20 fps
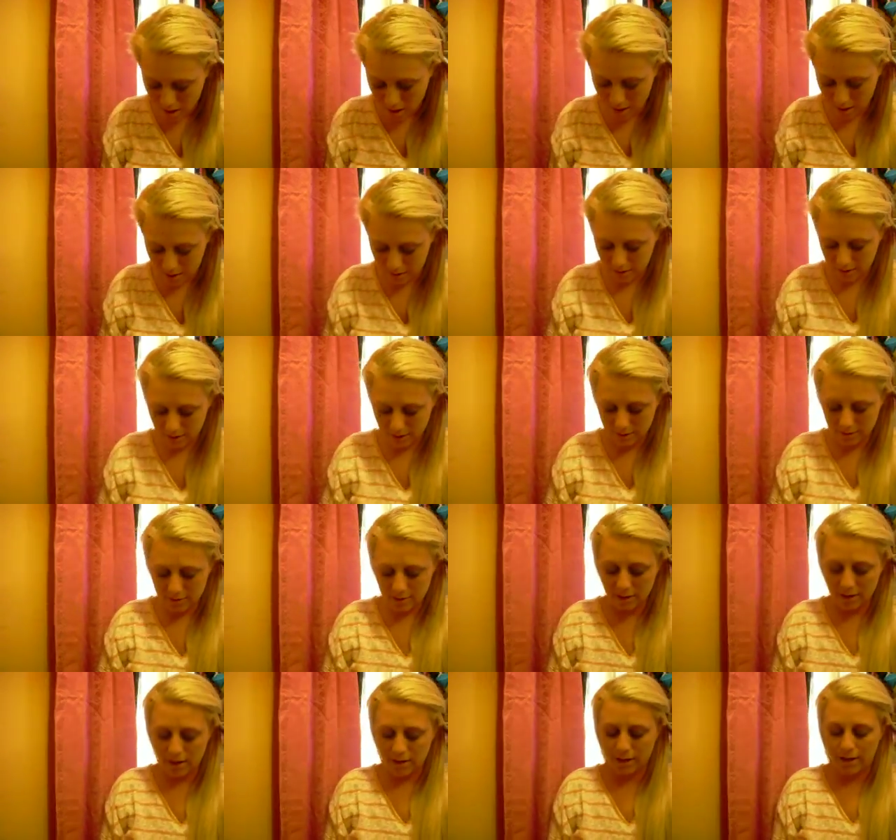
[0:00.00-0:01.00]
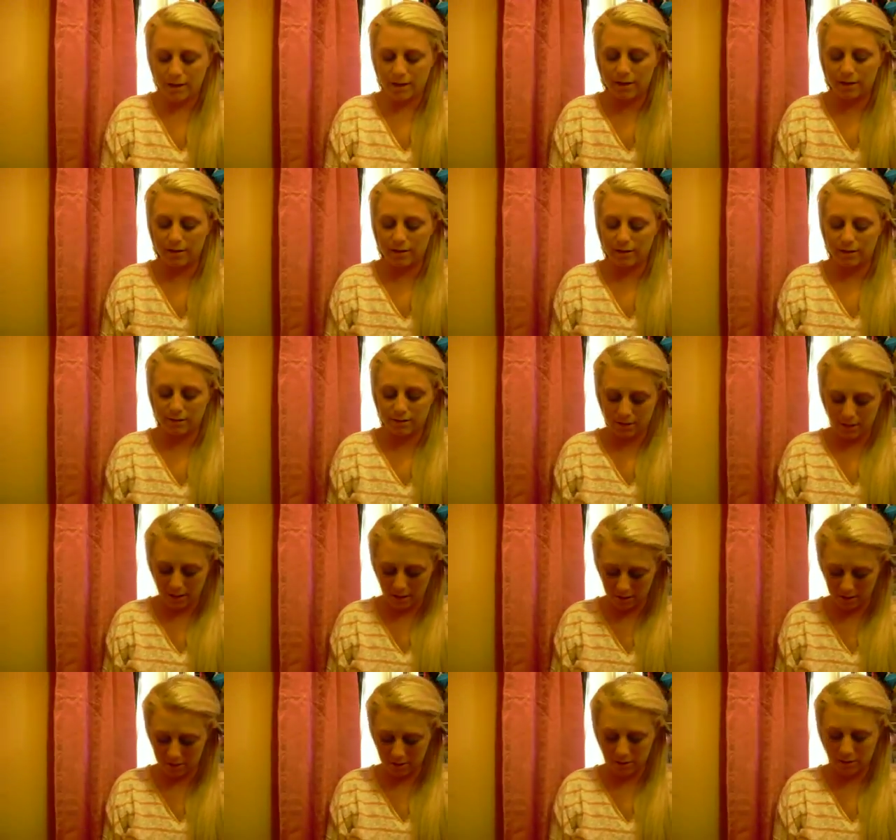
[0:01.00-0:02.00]
Uh, the next thing I got are these
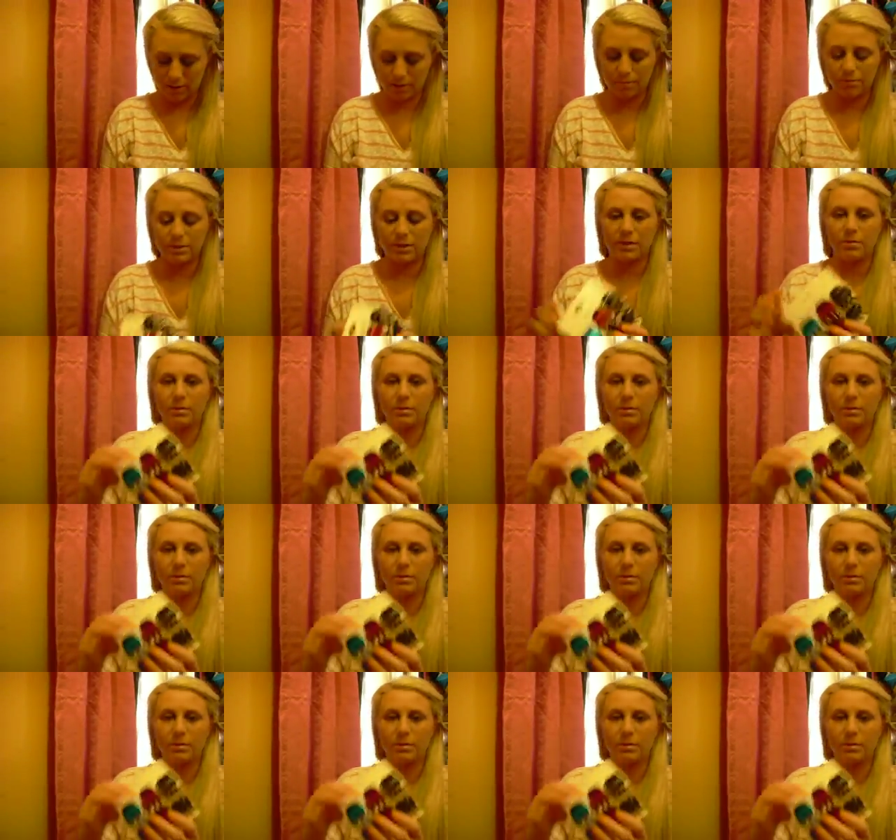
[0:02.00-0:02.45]
hair clips. I